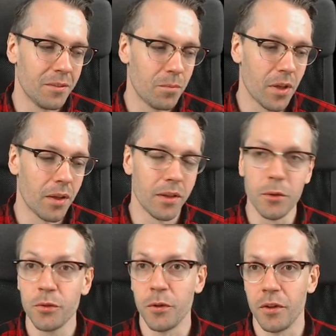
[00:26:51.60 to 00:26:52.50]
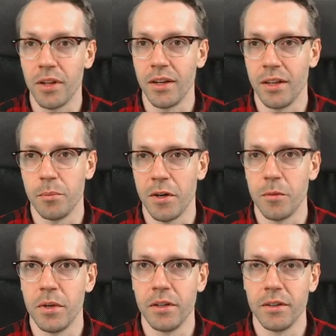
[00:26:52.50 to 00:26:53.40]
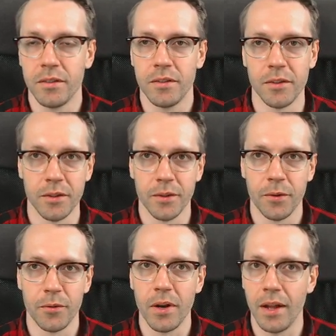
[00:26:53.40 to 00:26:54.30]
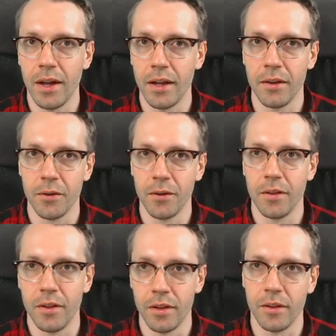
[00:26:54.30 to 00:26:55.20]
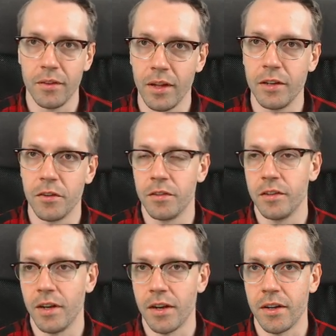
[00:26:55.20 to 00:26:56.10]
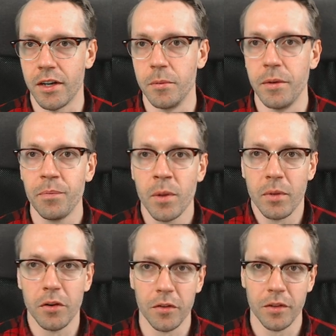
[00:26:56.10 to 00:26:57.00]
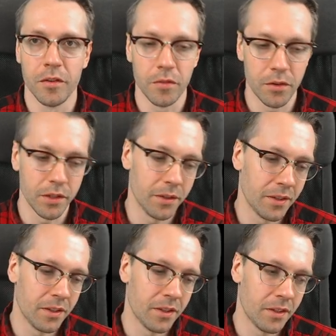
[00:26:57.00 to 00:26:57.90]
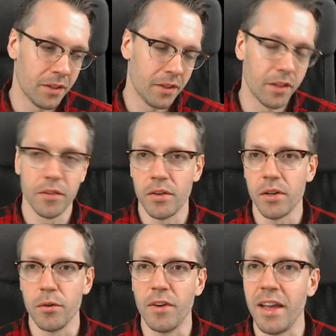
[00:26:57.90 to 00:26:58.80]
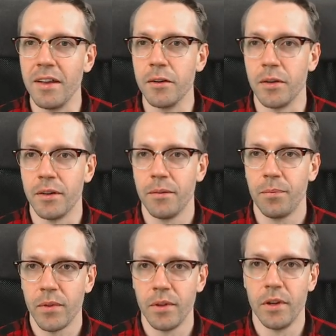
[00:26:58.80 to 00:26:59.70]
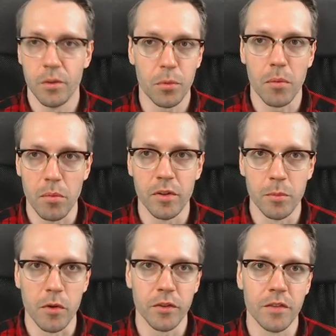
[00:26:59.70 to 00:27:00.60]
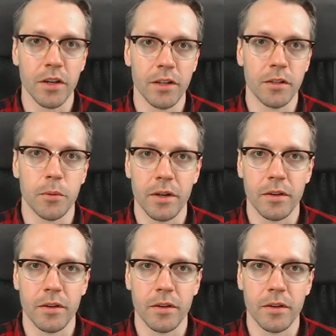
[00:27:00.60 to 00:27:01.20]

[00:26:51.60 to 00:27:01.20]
useful thing, in my opinion, to rely on the stage of the Sakadagami, because it's a very vague one. It is probably the most difficult one